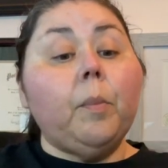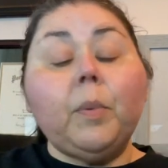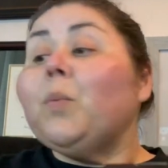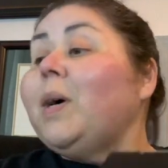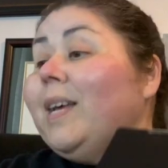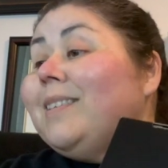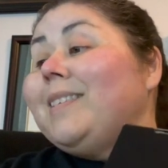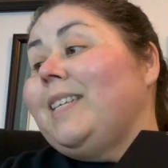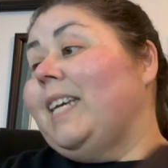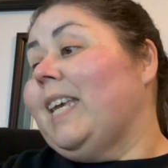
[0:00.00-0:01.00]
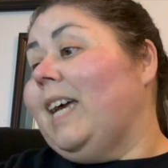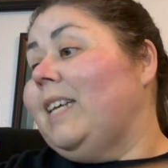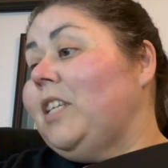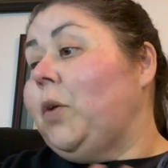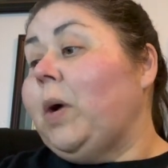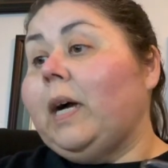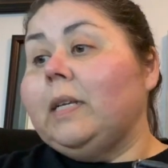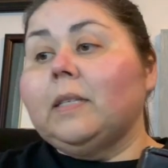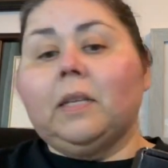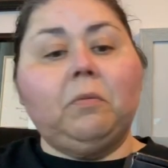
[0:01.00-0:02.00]
But what else did I get? You
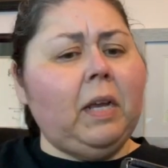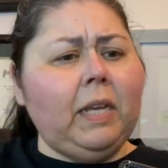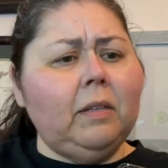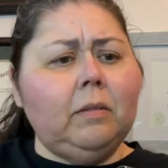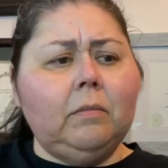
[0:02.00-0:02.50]
ask, right?